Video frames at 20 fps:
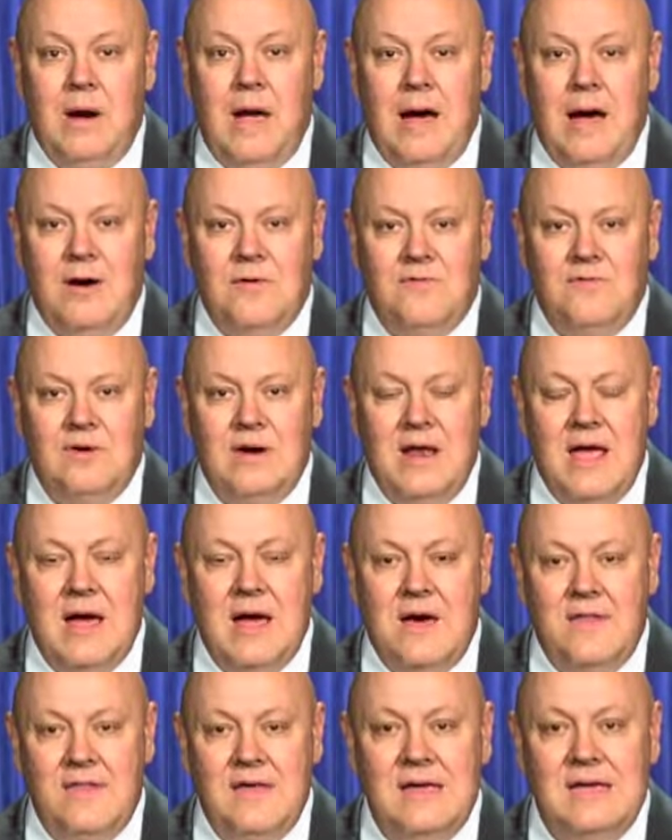However,
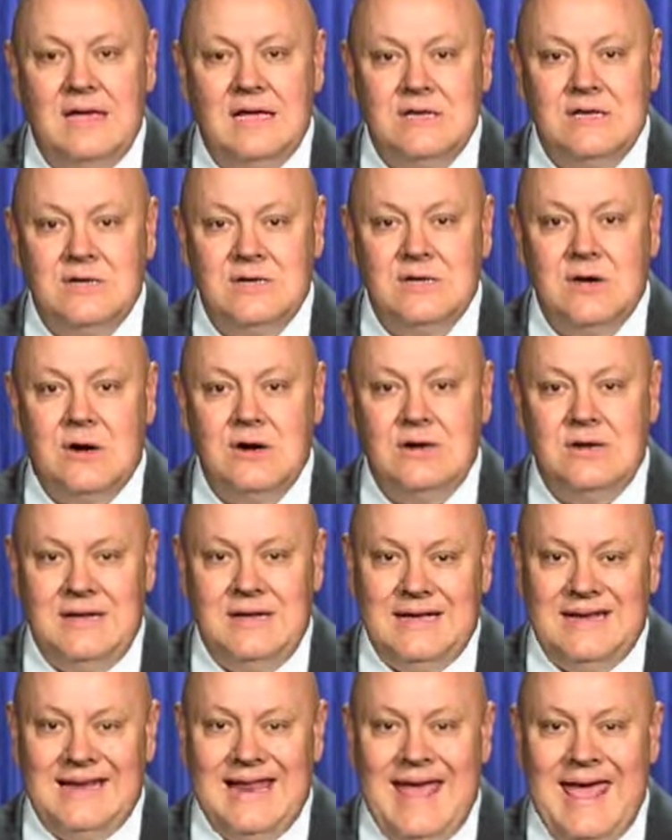now they can start
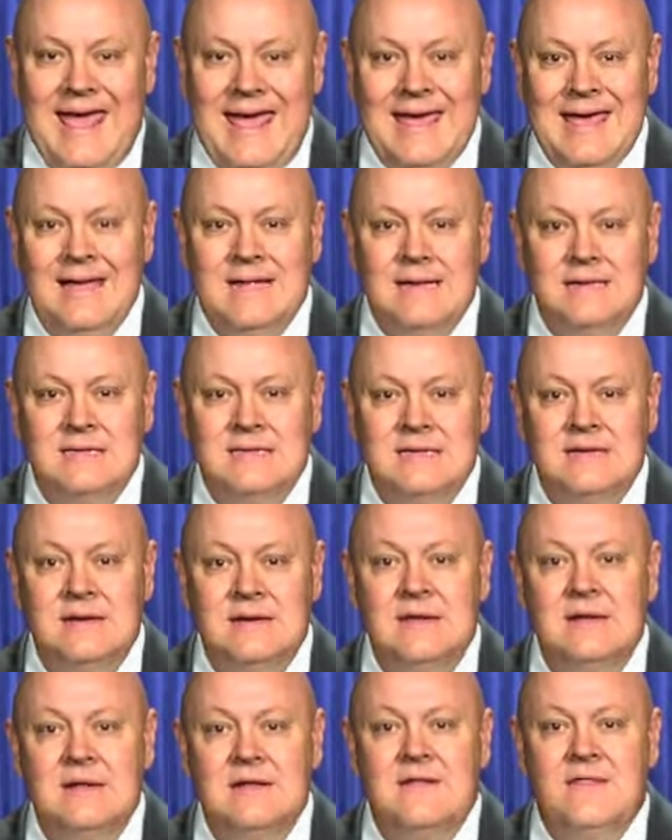to enhance
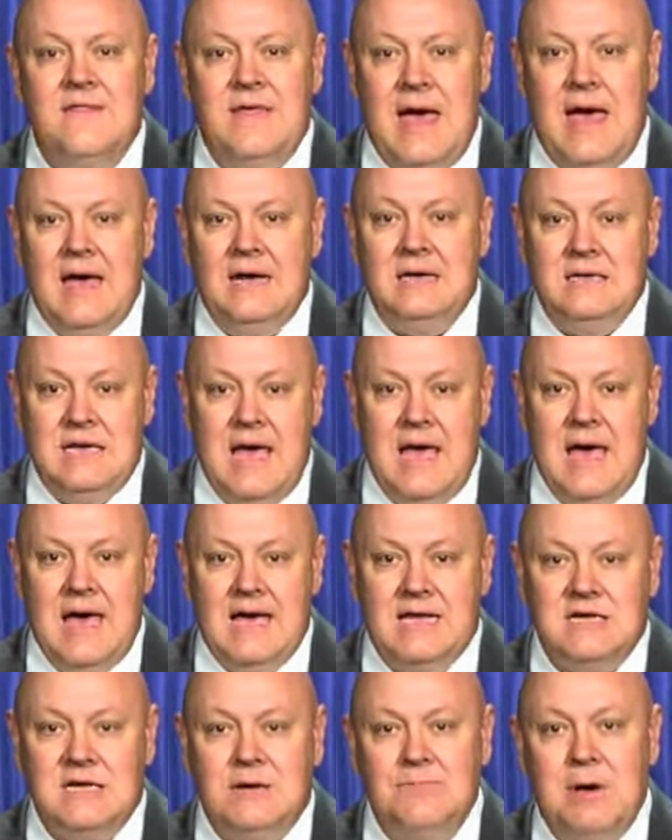that
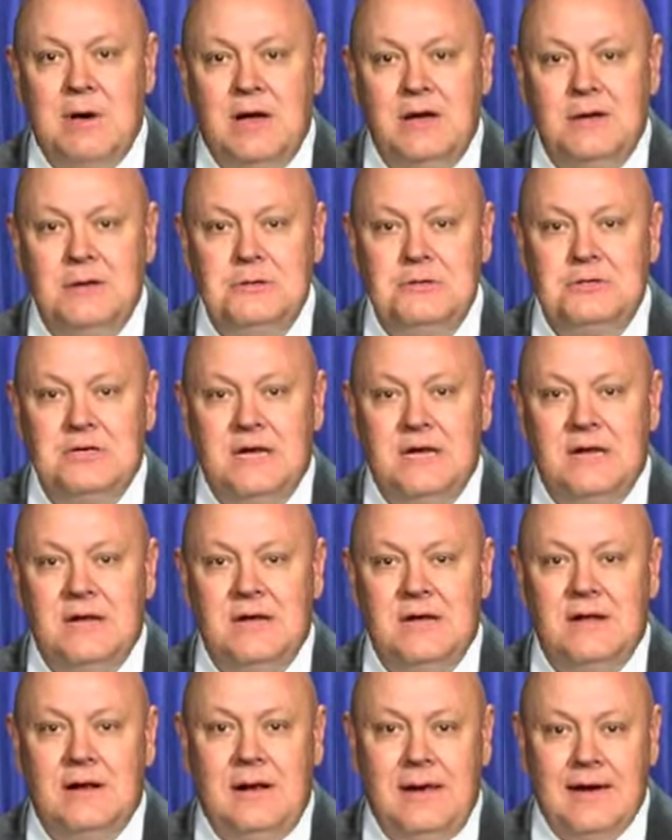task by
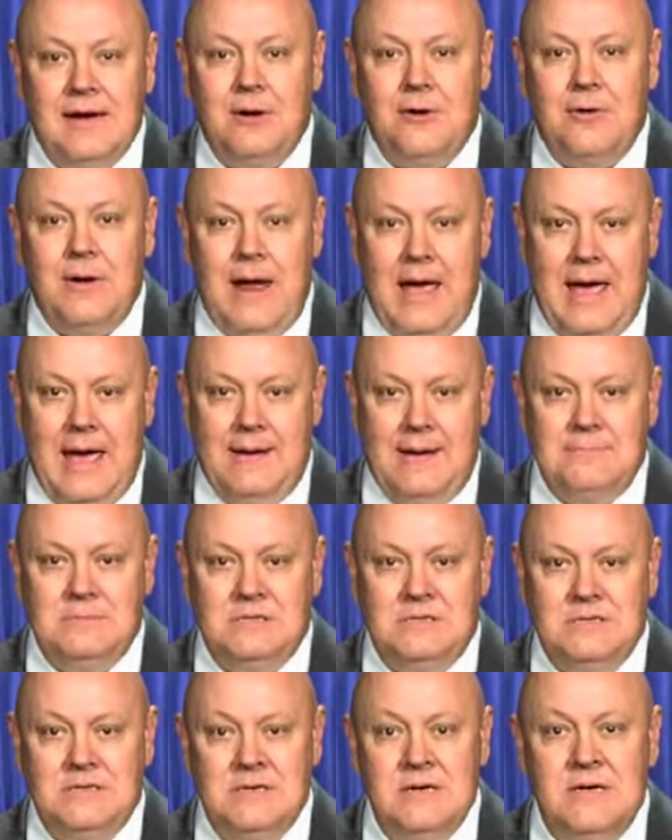using clicker
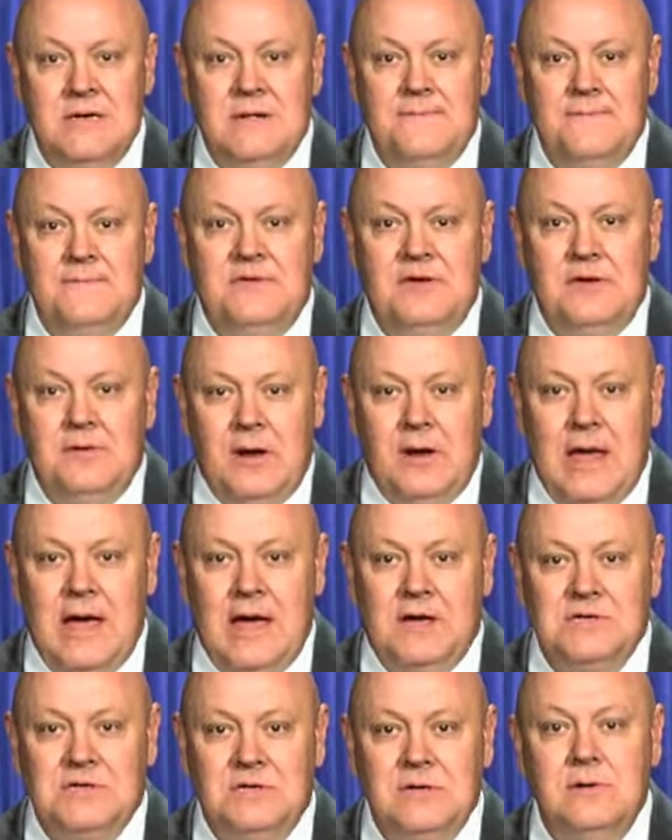apps to
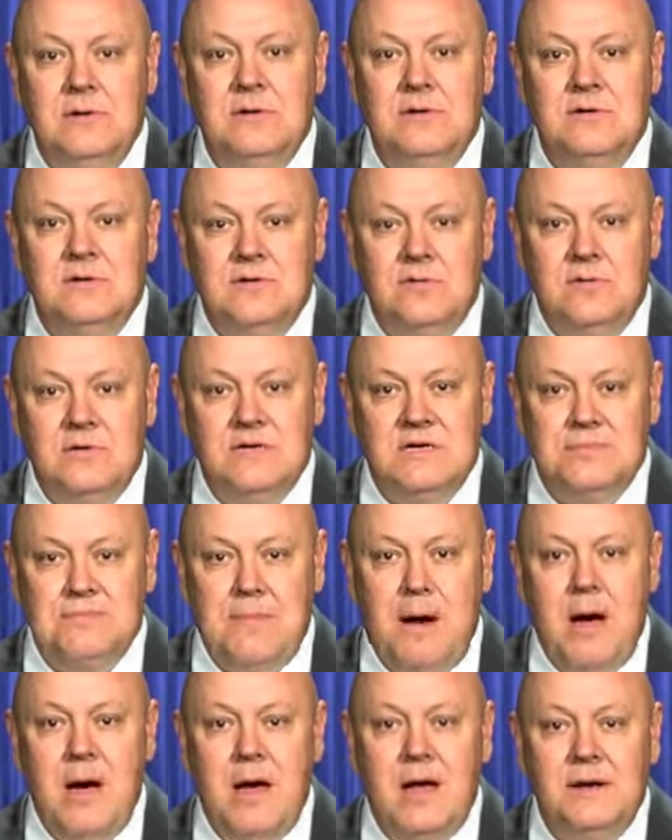allow students to
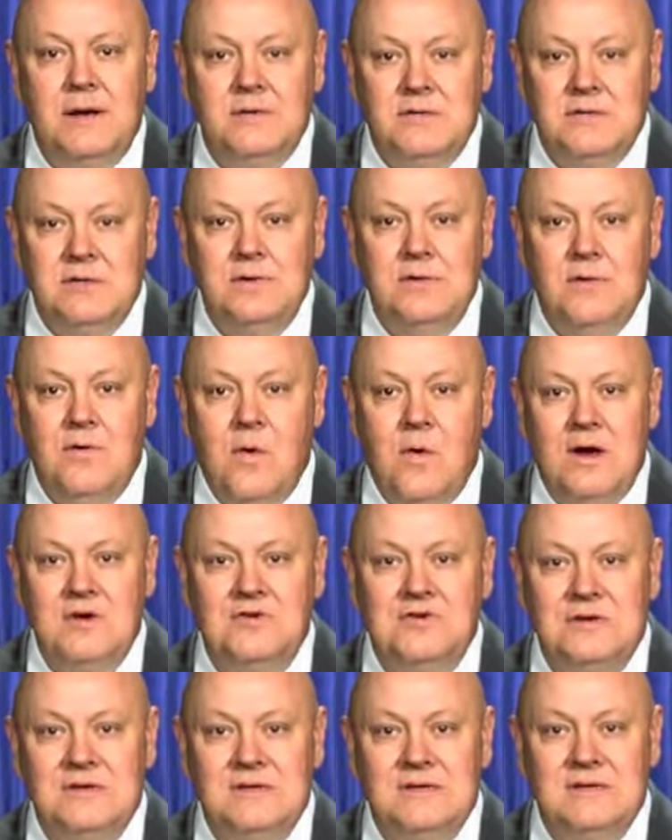respond to
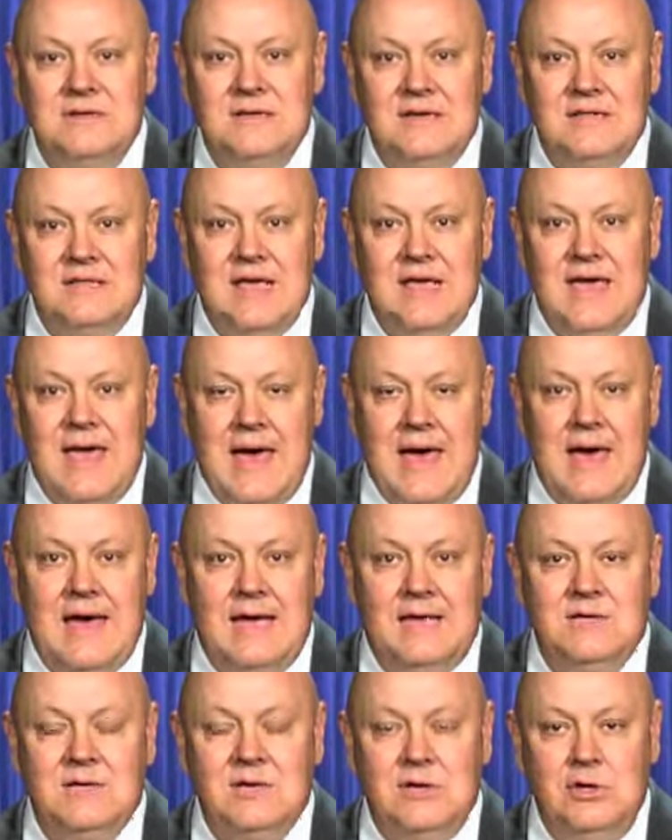questions that they
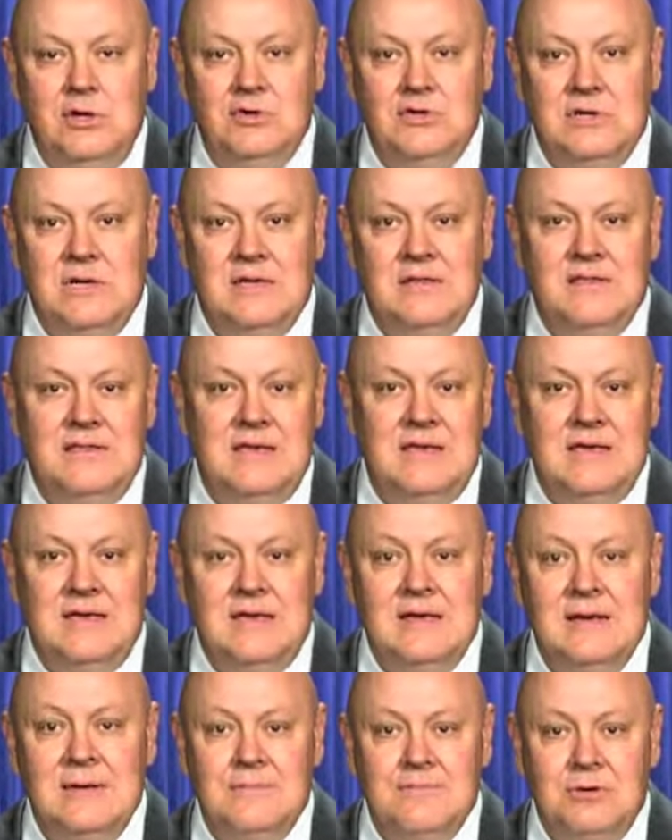ask using
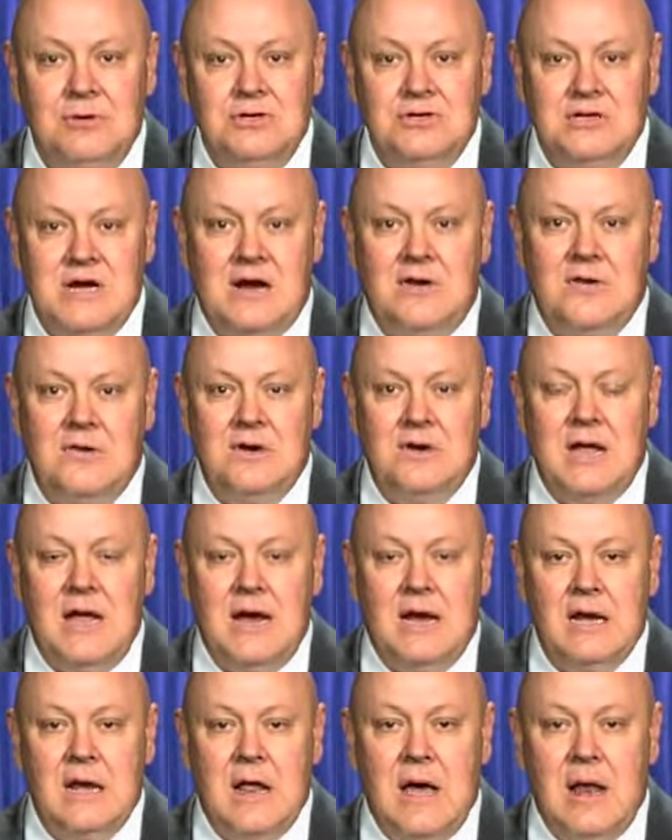the projector
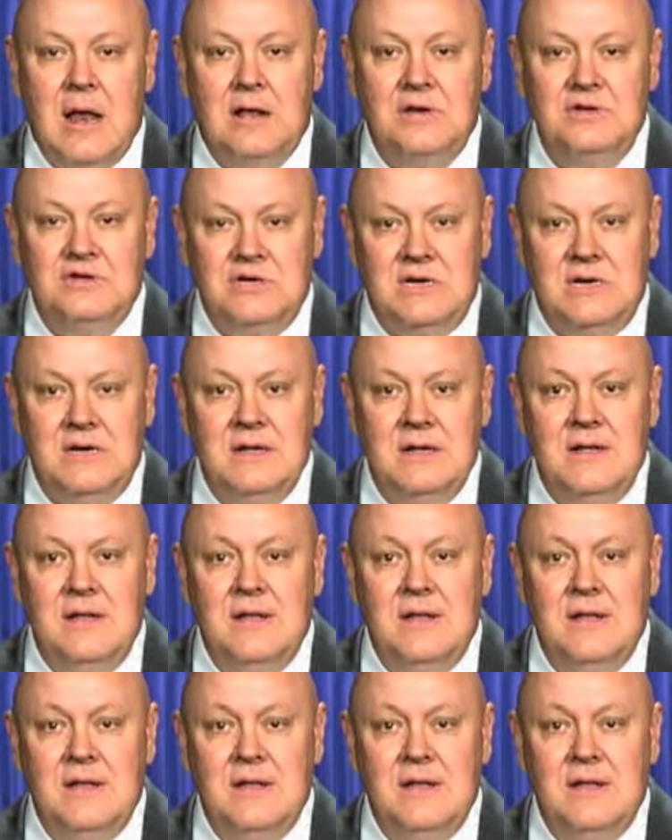technology.